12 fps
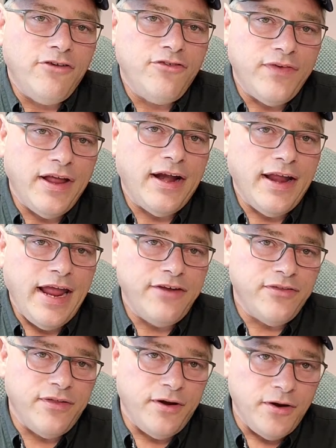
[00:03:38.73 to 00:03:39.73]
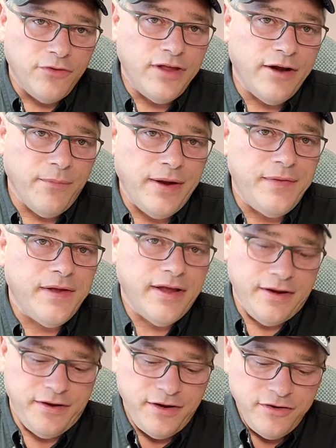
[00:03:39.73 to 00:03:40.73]
as you've got an agent that knows how to write the
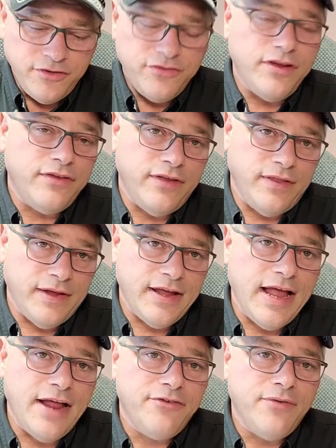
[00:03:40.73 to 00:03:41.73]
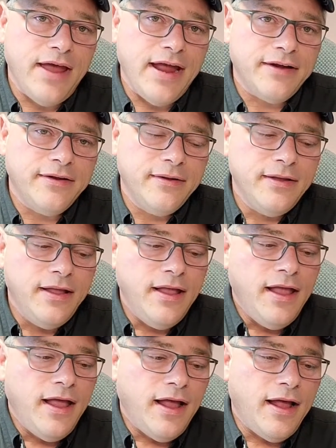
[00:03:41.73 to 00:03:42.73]
contingencies in the contract.
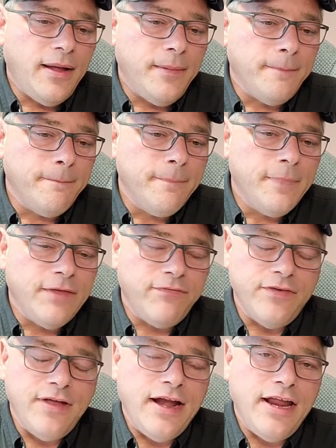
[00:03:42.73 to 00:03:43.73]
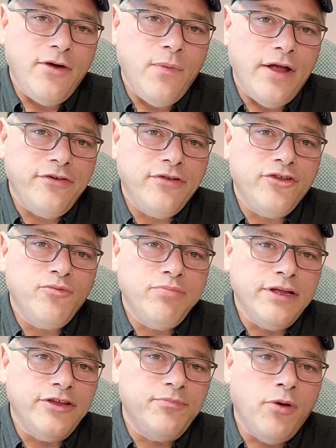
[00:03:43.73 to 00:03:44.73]
If you've got any questions,
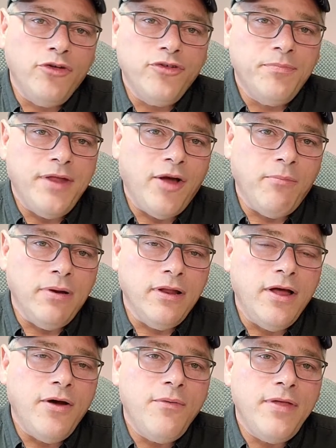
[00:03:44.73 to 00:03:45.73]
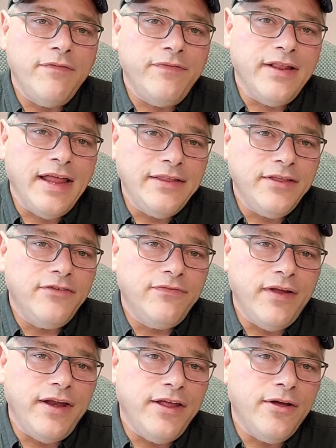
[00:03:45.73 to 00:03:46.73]
please post them down below. If you like this
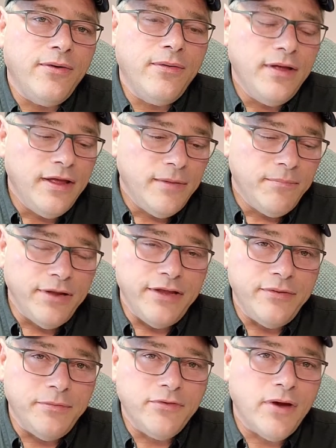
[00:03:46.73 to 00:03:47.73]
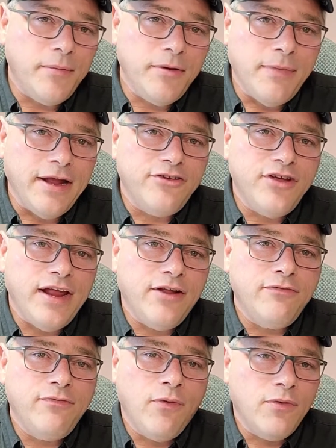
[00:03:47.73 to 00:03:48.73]
video, please subscribe to my channel,
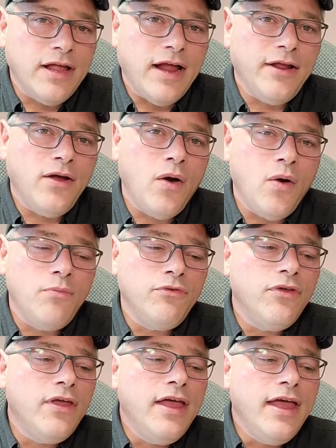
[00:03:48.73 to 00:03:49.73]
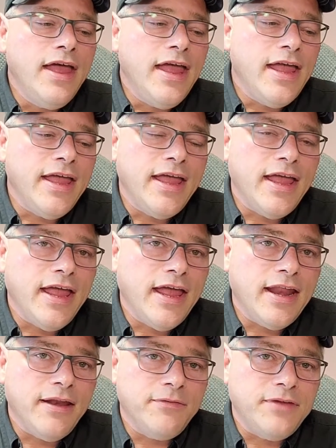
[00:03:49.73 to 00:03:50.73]
Fulton County Homes,
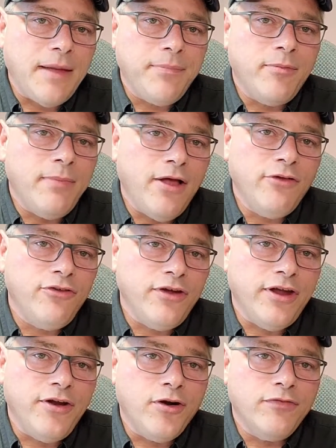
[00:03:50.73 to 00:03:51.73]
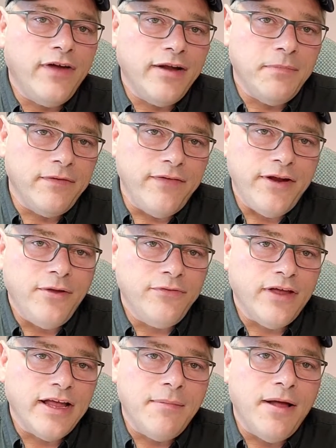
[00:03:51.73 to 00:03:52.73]
and tap the bell so you're notified of my videos
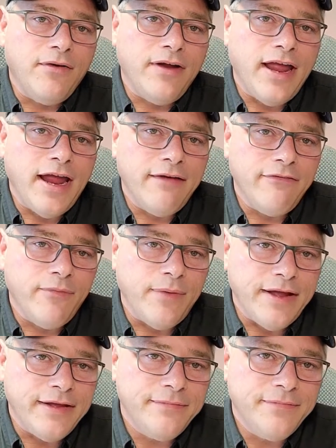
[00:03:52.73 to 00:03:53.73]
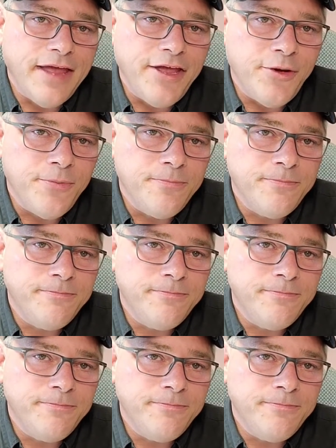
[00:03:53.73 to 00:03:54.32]
that come out every week. Thank you.